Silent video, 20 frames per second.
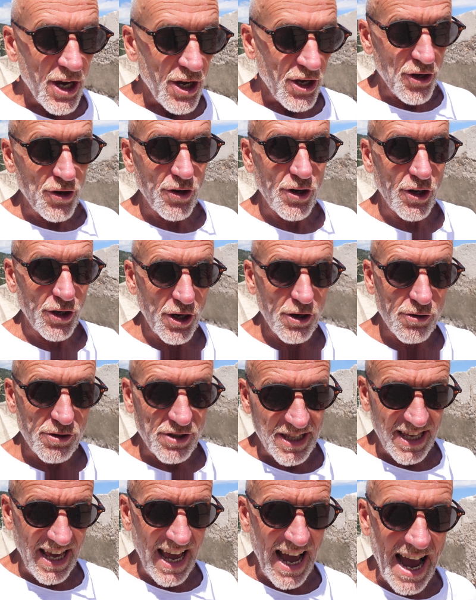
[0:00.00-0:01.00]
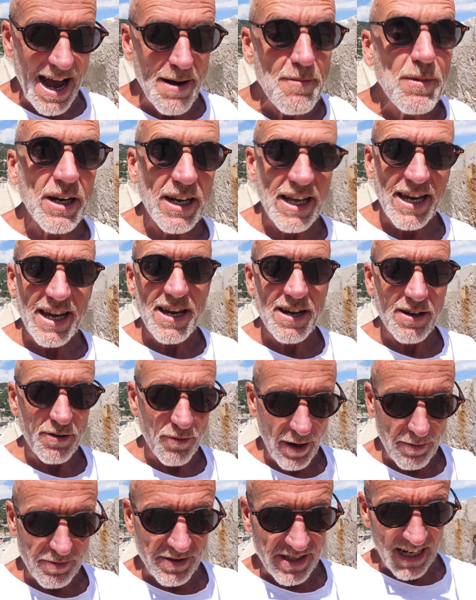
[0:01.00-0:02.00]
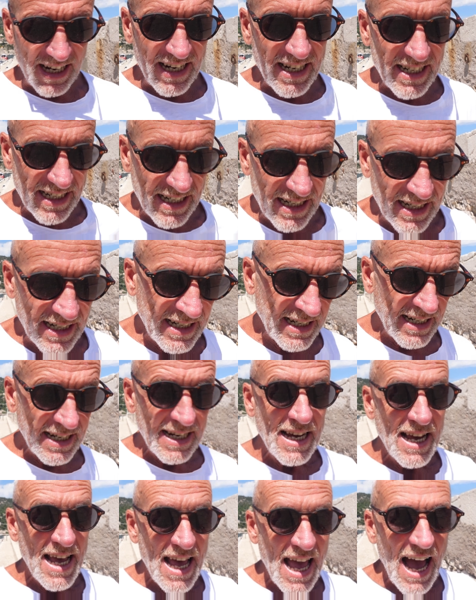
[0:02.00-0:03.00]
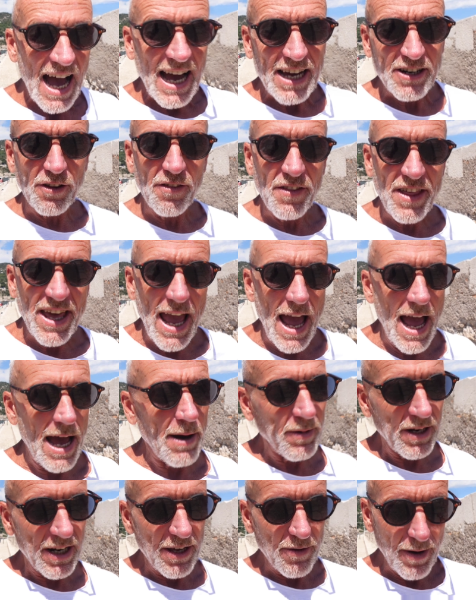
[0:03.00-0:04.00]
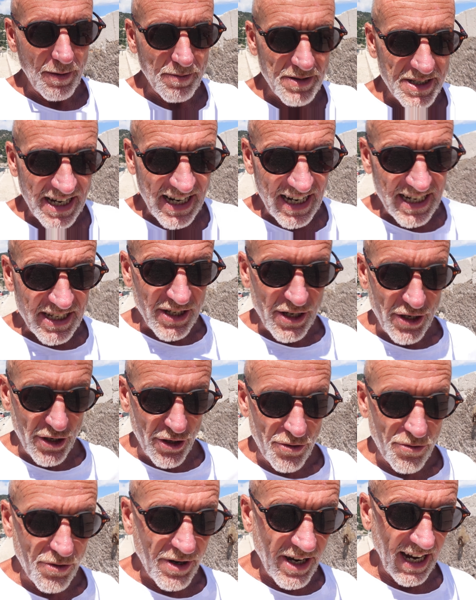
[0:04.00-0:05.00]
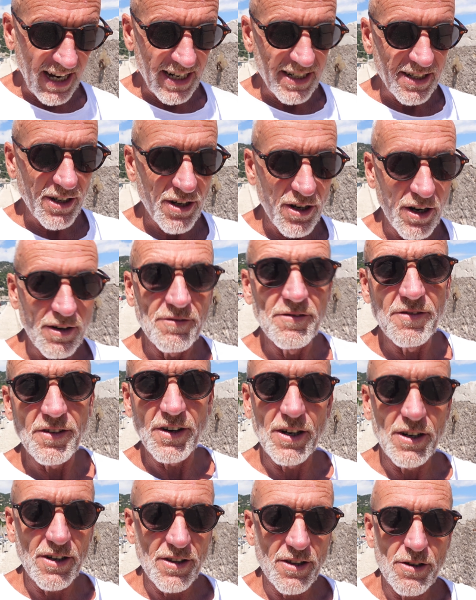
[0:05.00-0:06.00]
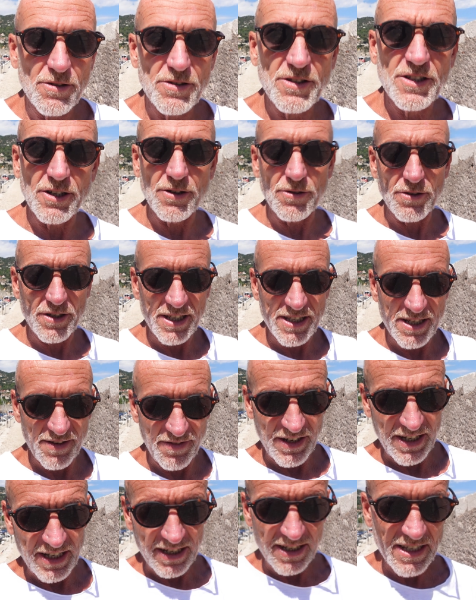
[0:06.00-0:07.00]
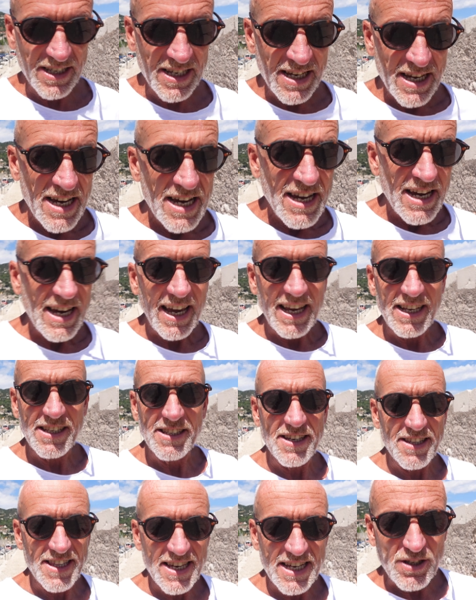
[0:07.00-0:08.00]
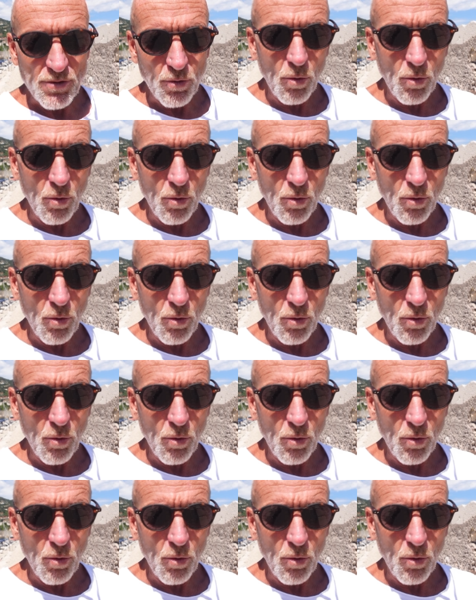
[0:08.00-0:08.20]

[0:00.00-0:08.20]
you can go to the Ameli website, and on the Ameli website you can convert those two certificates into this